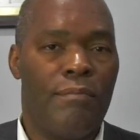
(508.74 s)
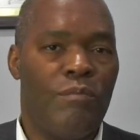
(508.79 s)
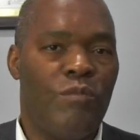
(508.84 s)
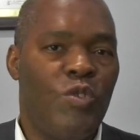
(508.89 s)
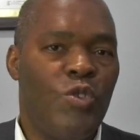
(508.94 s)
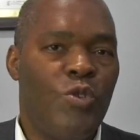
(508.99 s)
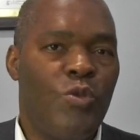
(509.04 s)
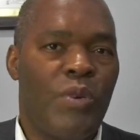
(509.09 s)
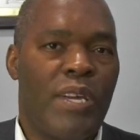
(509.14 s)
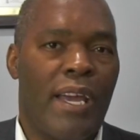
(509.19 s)

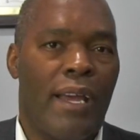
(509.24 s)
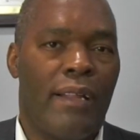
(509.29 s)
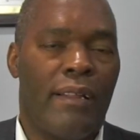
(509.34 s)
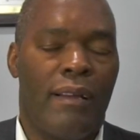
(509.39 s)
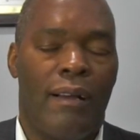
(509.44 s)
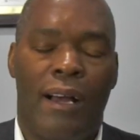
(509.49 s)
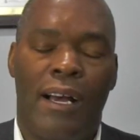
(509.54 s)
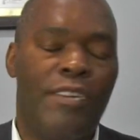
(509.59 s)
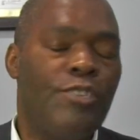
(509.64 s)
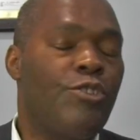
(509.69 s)
you get
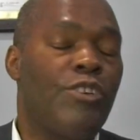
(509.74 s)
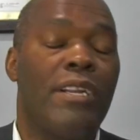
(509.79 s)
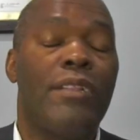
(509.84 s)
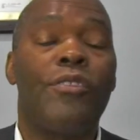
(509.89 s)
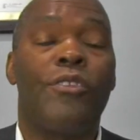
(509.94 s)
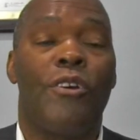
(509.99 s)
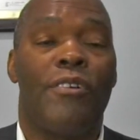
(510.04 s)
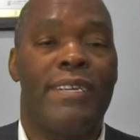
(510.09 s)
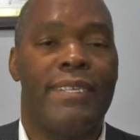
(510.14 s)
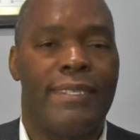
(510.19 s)

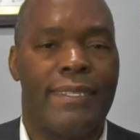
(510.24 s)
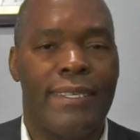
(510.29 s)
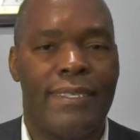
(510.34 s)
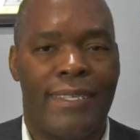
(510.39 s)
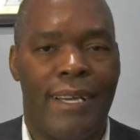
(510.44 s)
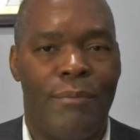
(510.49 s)
136.